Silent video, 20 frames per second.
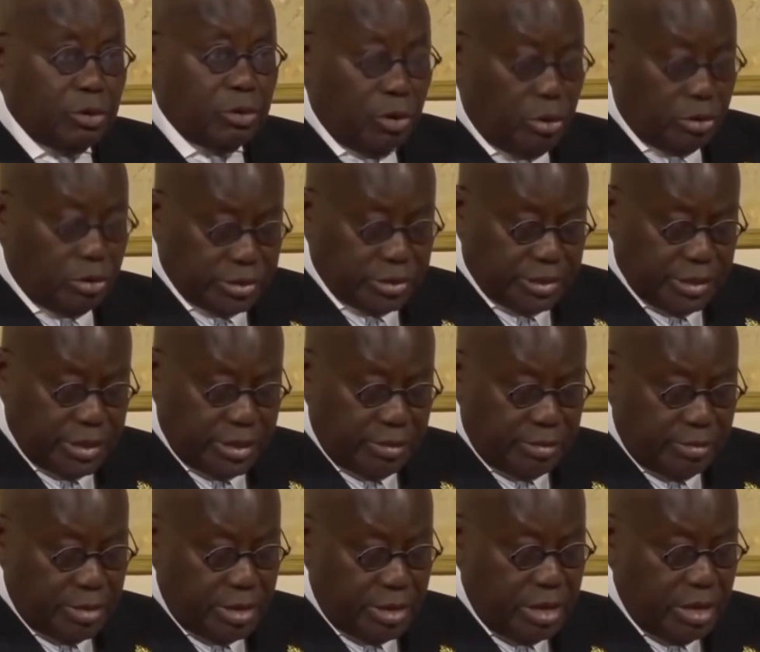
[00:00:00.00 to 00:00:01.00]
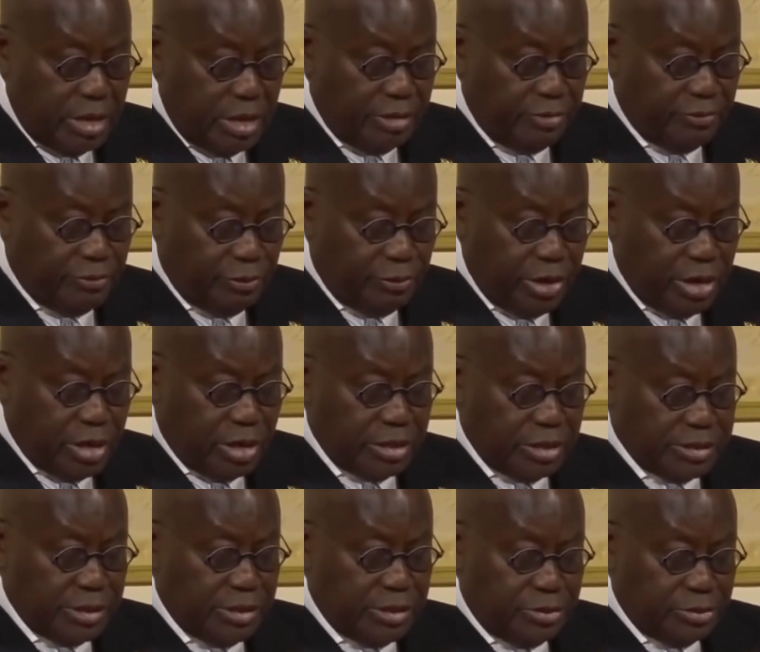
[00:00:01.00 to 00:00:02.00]
or long term if we
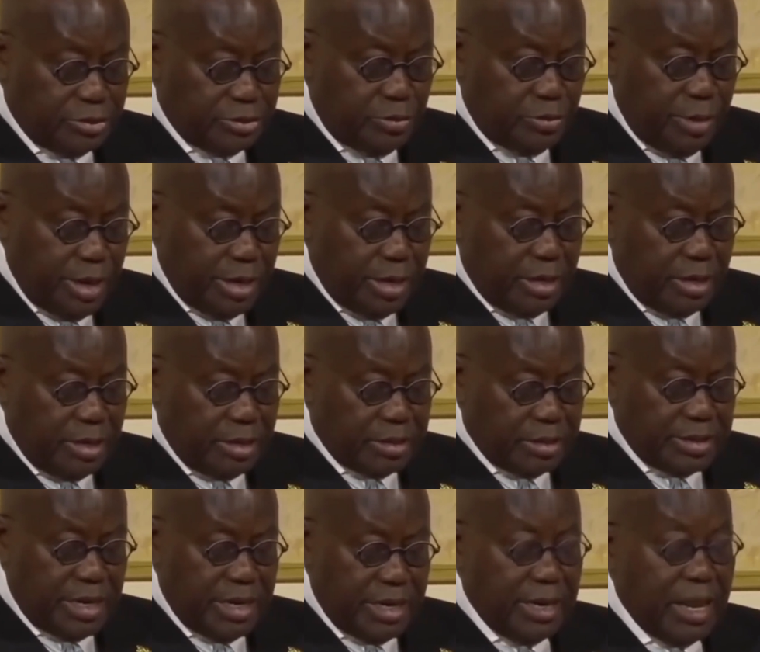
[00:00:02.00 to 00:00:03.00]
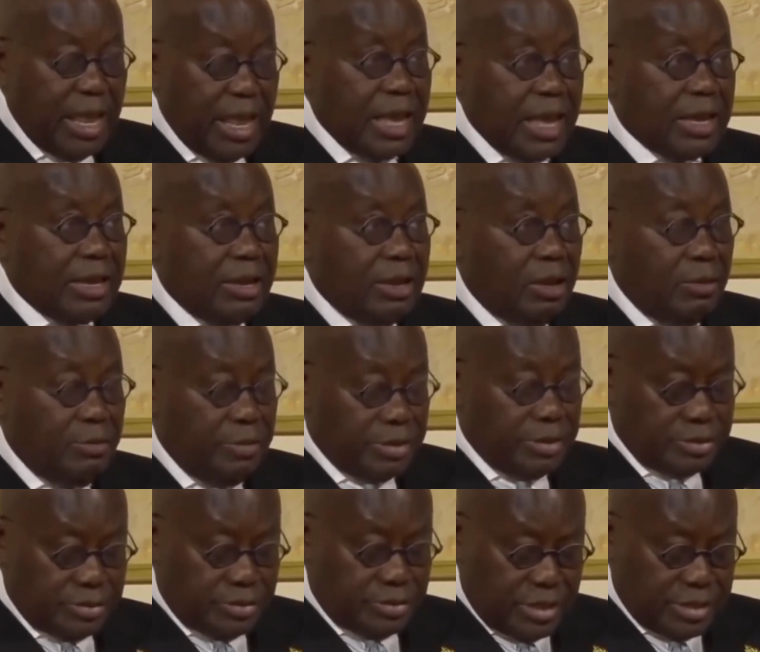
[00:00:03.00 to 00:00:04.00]
continue to maintain
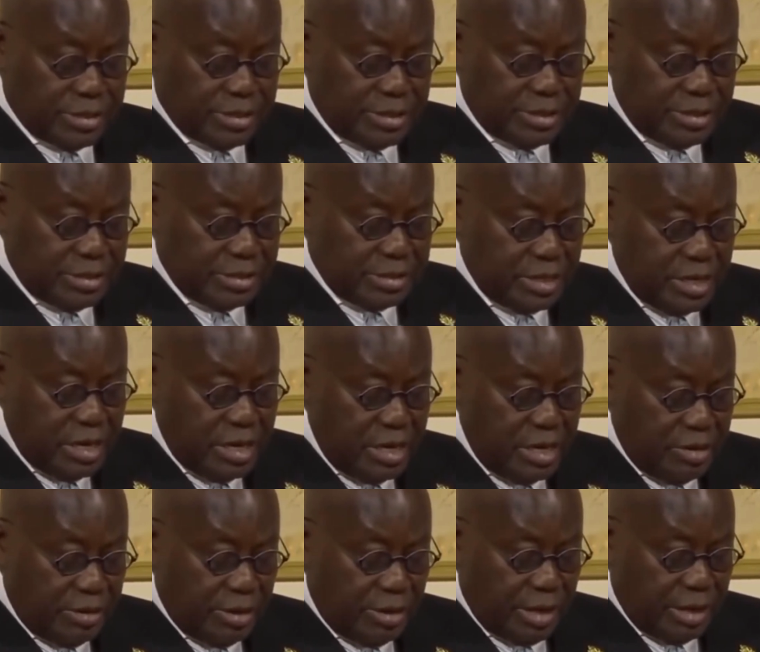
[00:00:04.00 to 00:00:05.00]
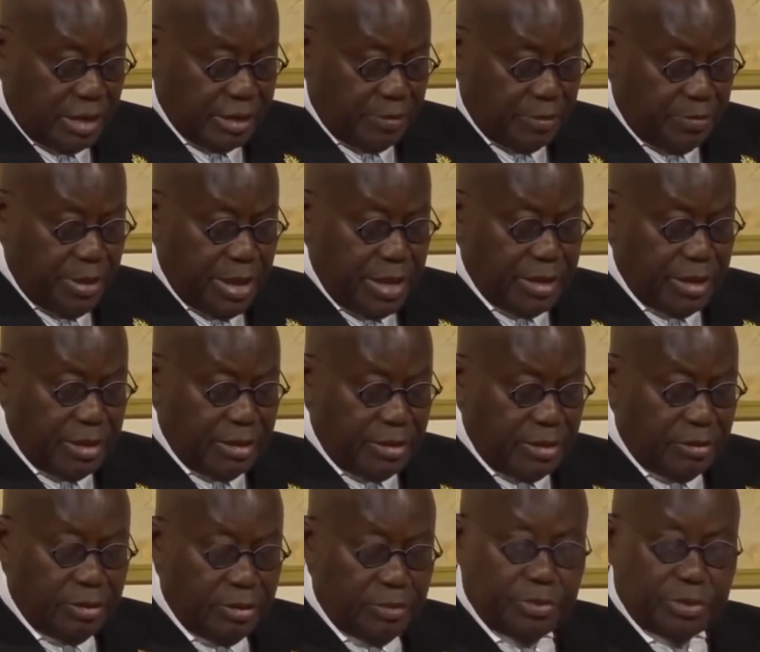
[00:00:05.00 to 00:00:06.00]
economic structures that are
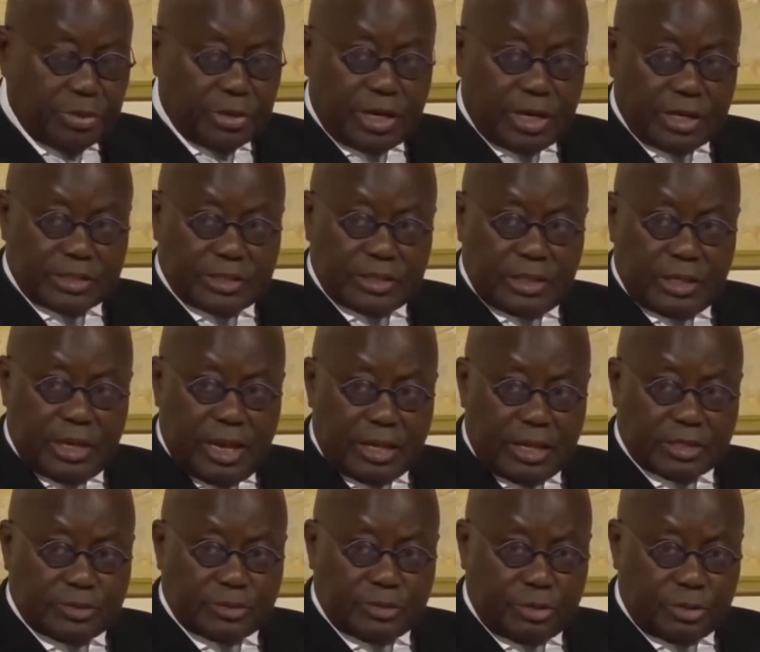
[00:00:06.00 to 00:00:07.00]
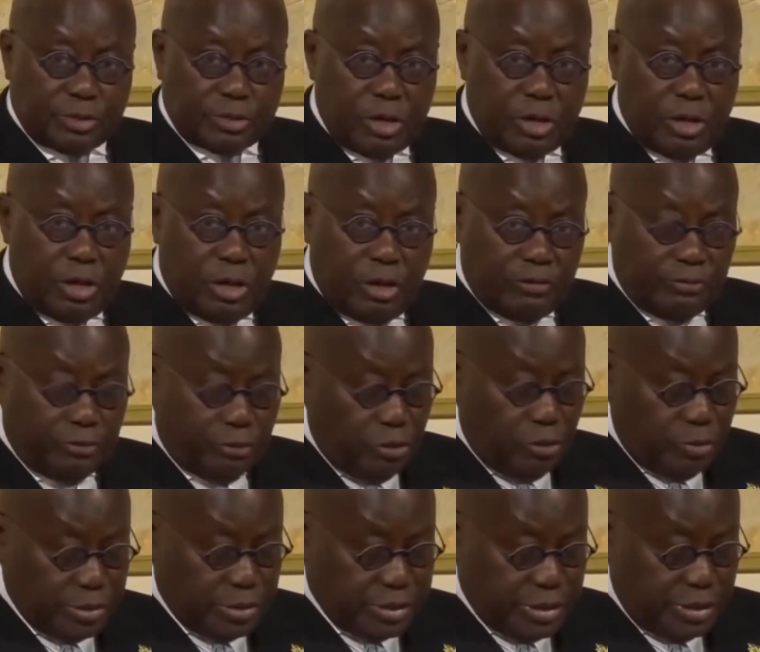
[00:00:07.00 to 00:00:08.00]
dependent on the production and export of
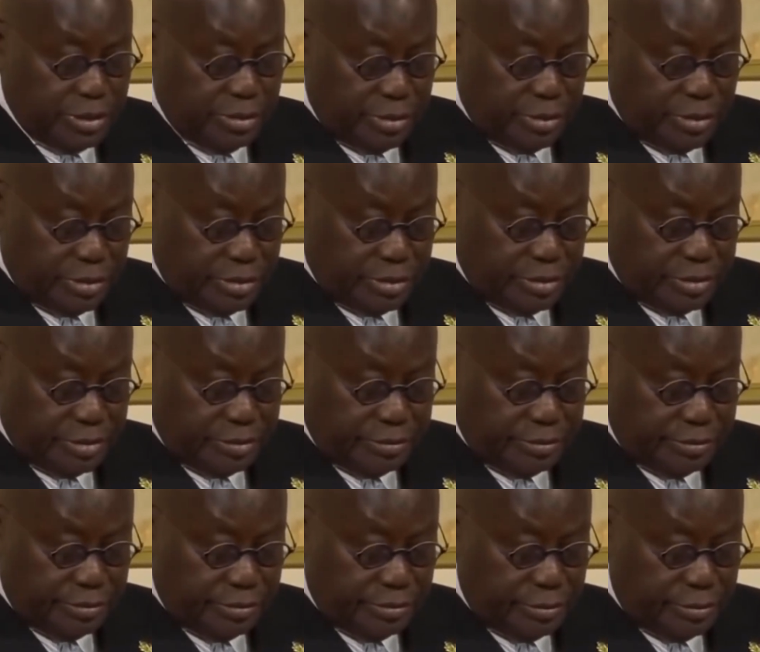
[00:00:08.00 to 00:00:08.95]
raw materials.